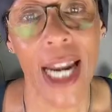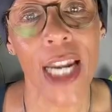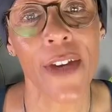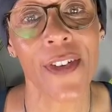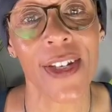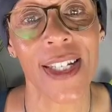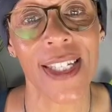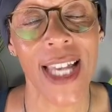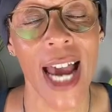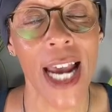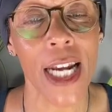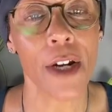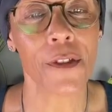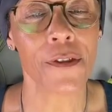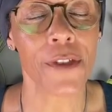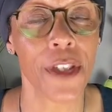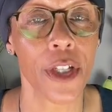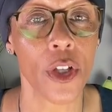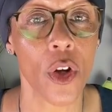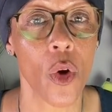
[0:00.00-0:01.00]
And if you sign
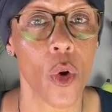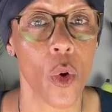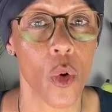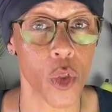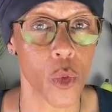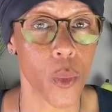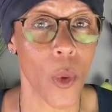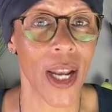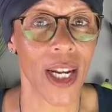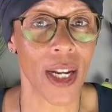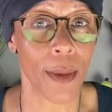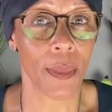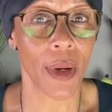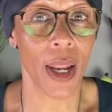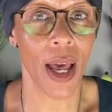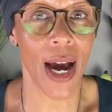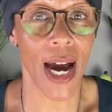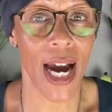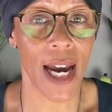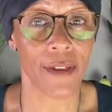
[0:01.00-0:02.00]
up for the course while
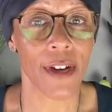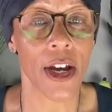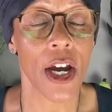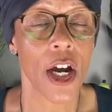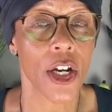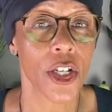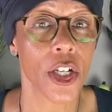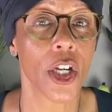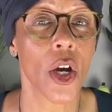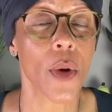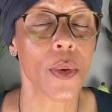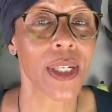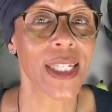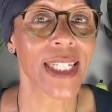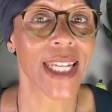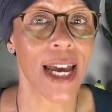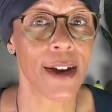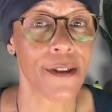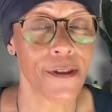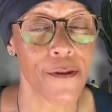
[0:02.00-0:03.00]
I'm live, you're
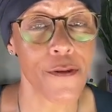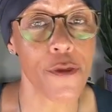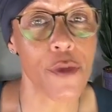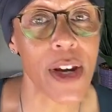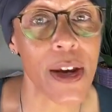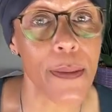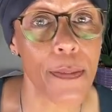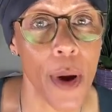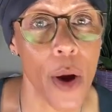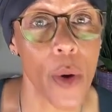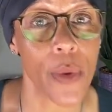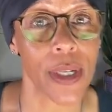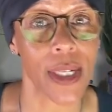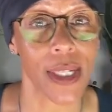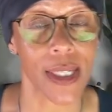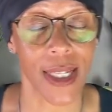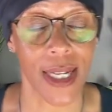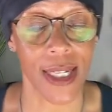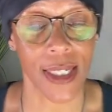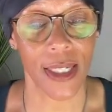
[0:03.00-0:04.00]
going to get free
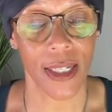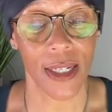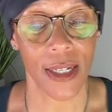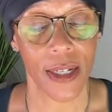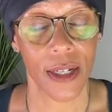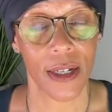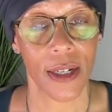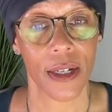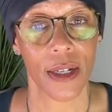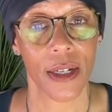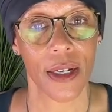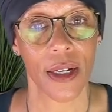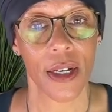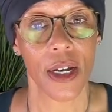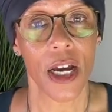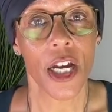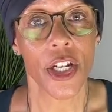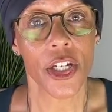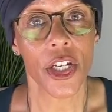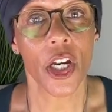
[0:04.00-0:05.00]
bonuses.
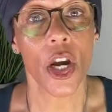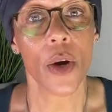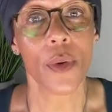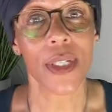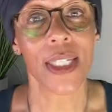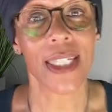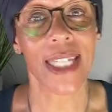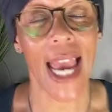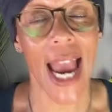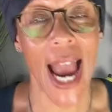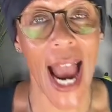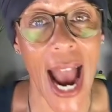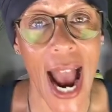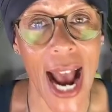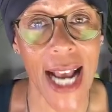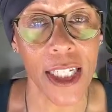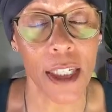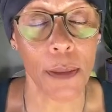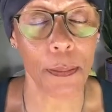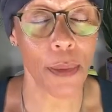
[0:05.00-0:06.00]
You're going to get a
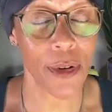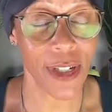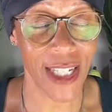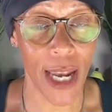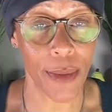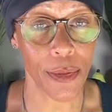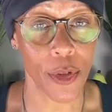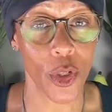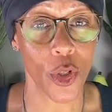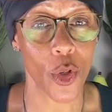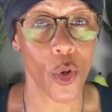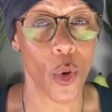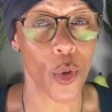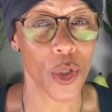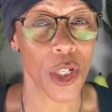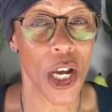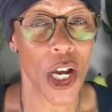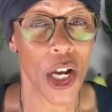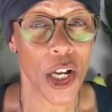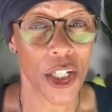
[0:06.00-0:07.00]
hazard perception
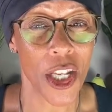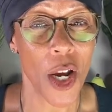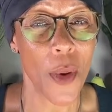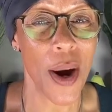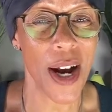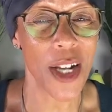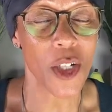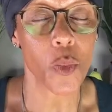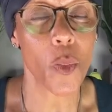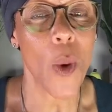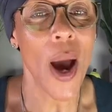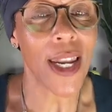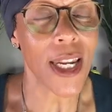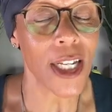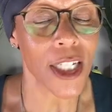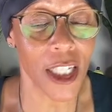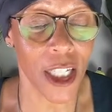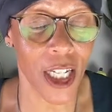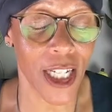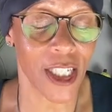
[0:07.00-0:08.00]
course. So as
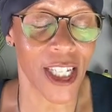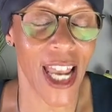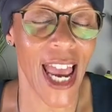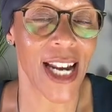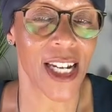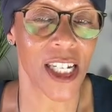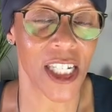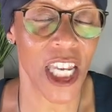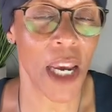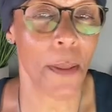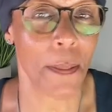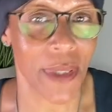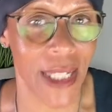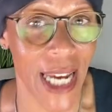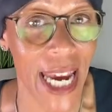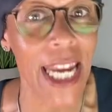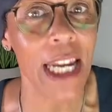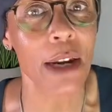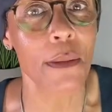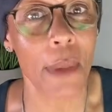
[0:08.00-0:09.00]
well as the tech
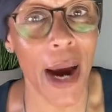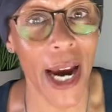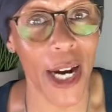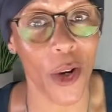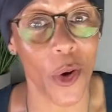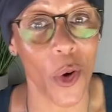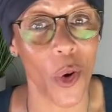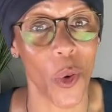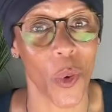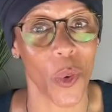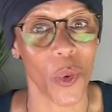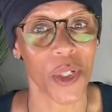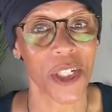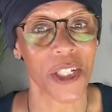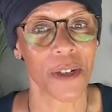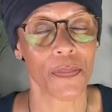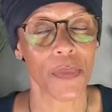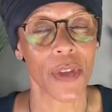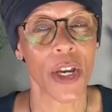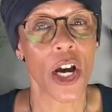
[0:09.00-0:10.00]
tips in my
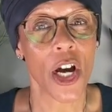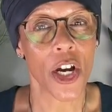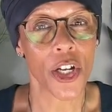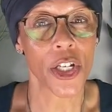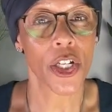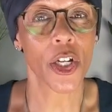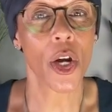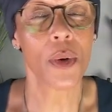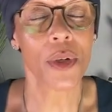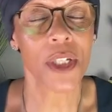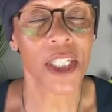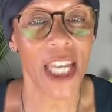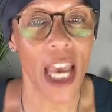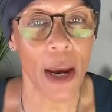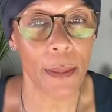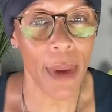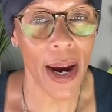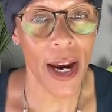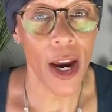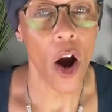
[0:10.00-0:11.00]
course, you're going to
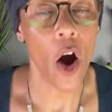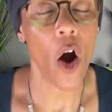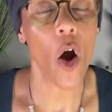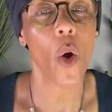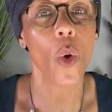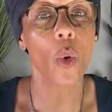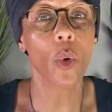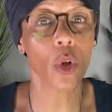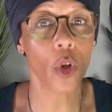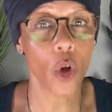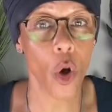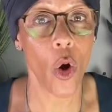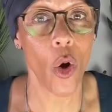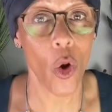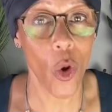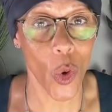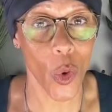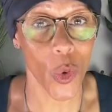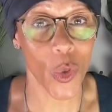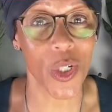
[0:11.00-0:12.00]
get my whole
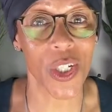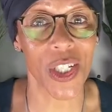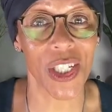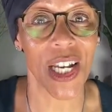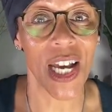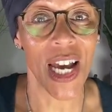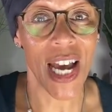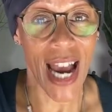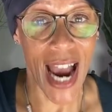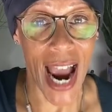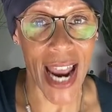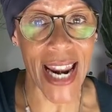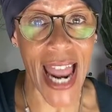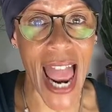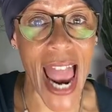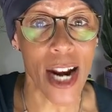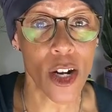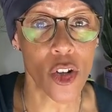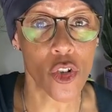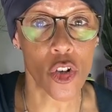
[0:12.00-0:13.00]
course,
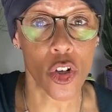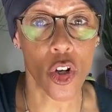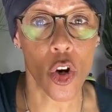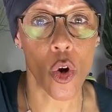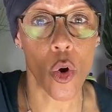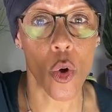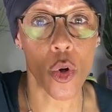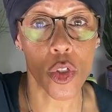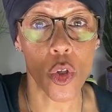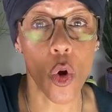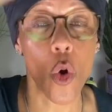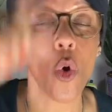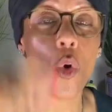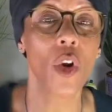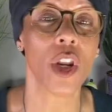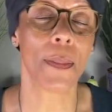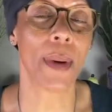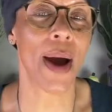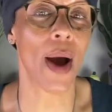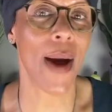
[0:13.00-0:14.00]
an extra course
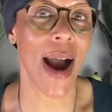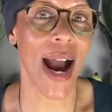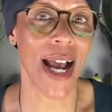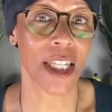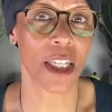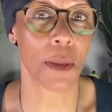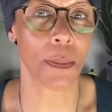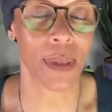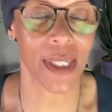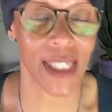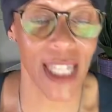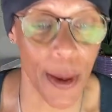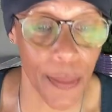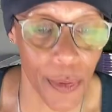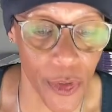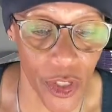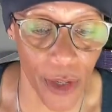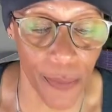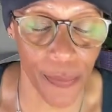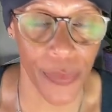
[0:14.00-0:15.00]
all about hazard
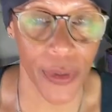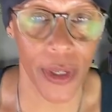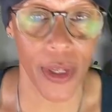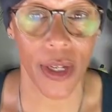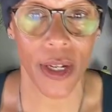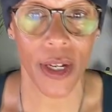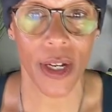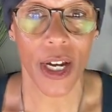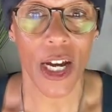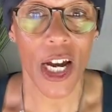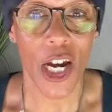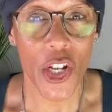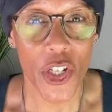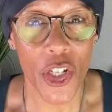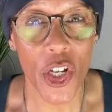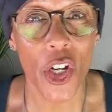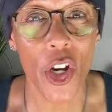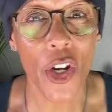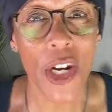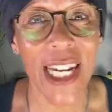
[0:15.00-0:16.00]
perception.
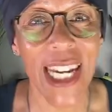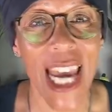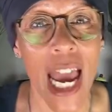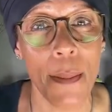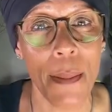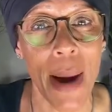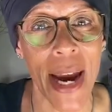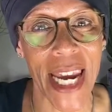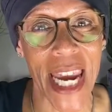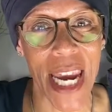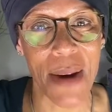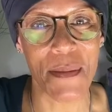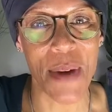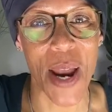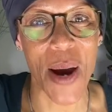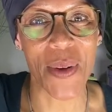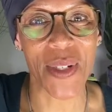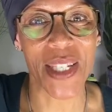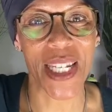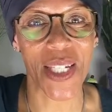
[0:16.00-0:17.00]
You're going to get my
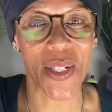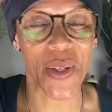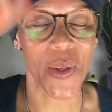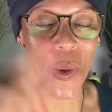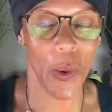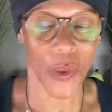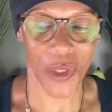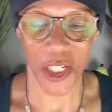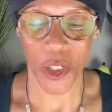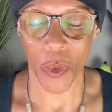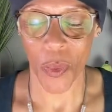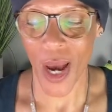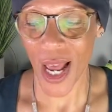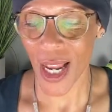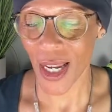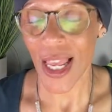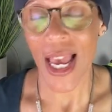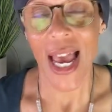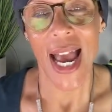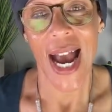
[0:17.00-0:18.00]
hypnosis course as
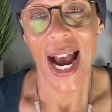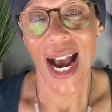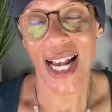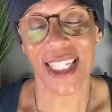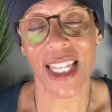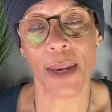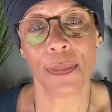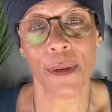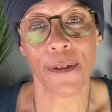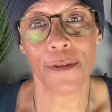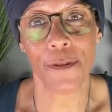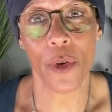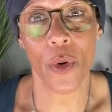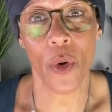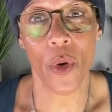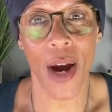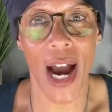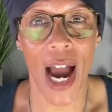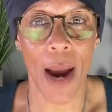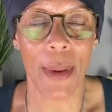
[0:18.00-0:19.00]
well. I said
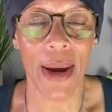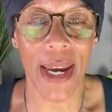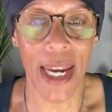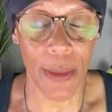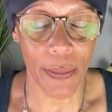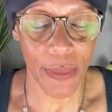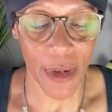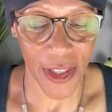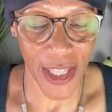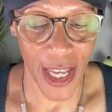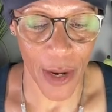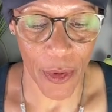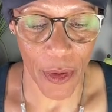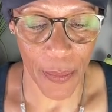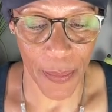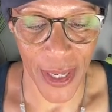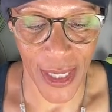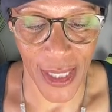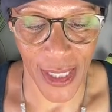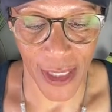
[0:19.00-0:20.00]
before, I'm a
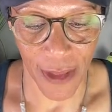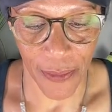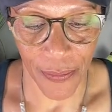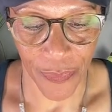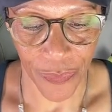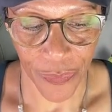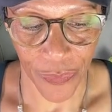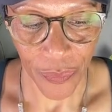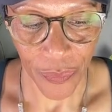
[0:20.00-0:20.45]
hypnotherapist.